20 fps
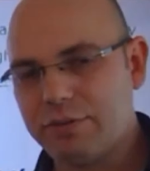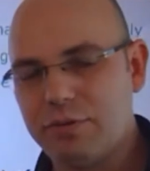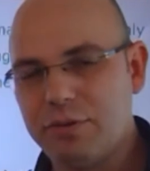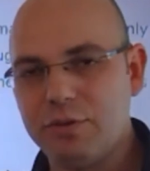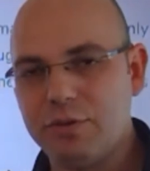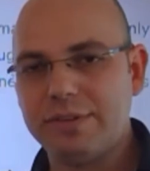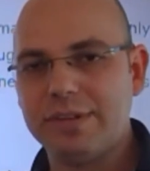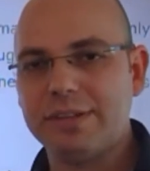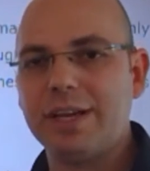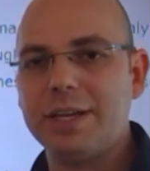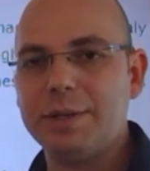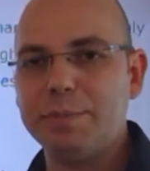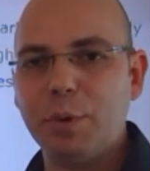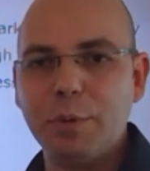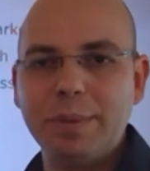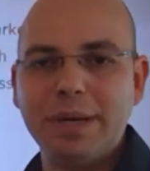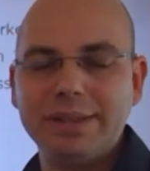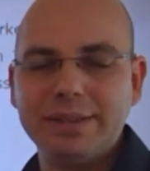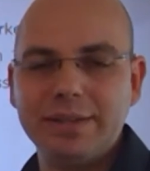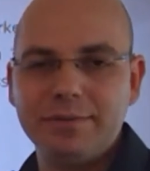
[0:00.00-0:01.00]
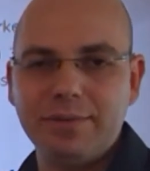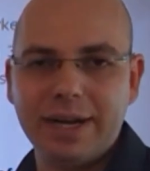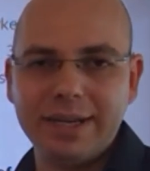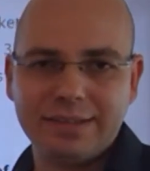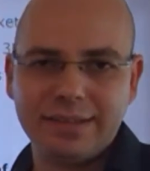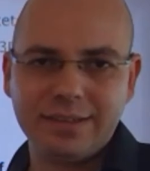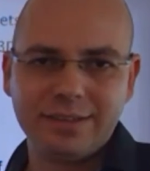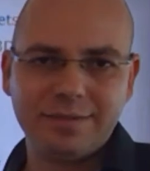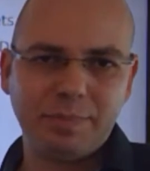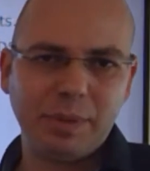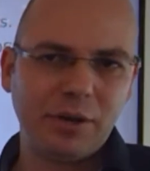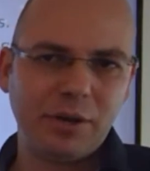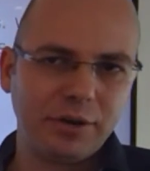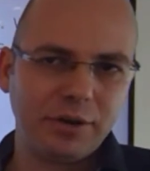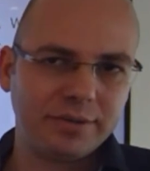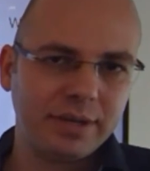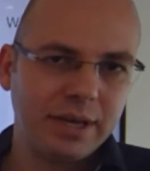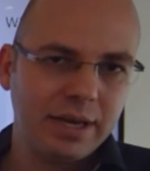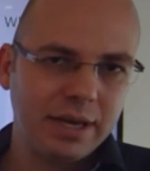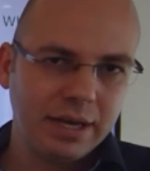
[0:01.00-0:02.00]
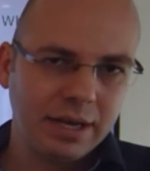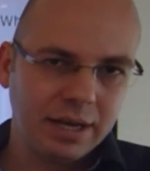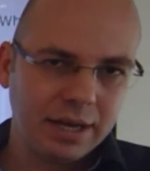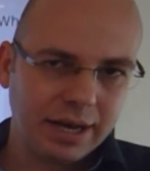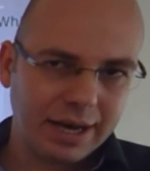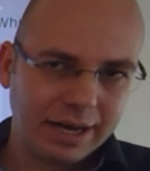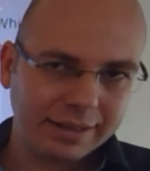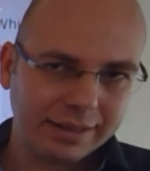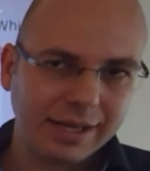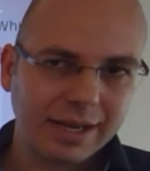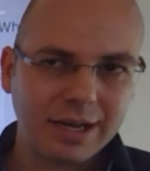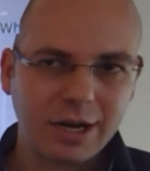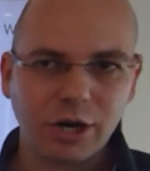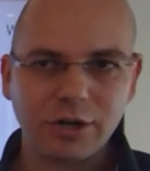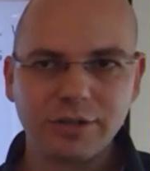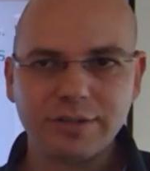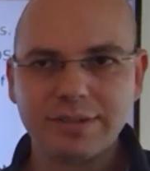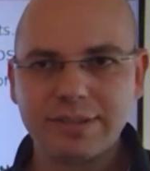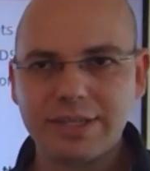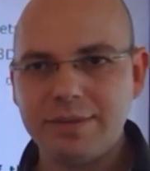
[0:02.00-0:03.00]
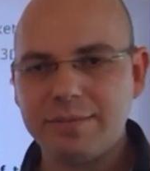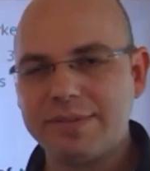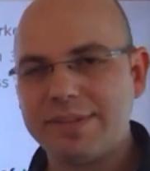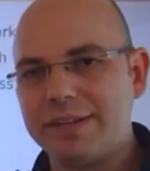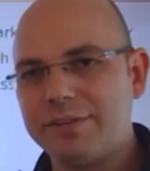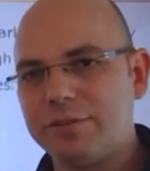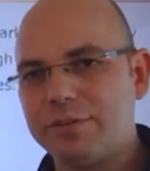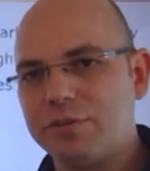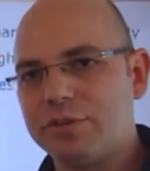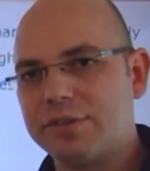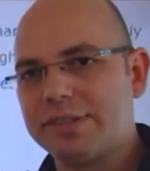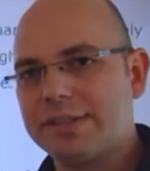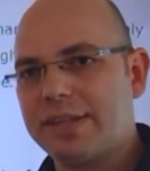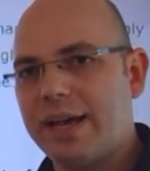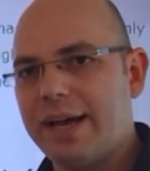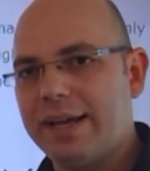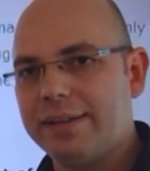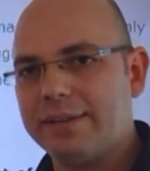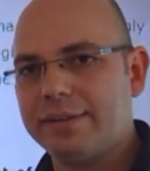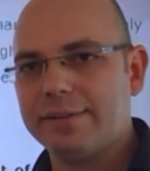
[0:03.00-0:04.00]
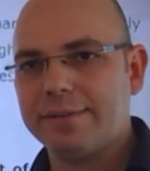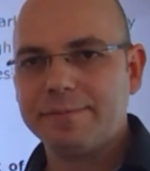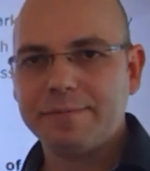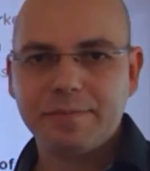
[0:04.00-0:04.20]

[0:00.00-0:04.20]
to use it on mobile devices, because the card schemes understand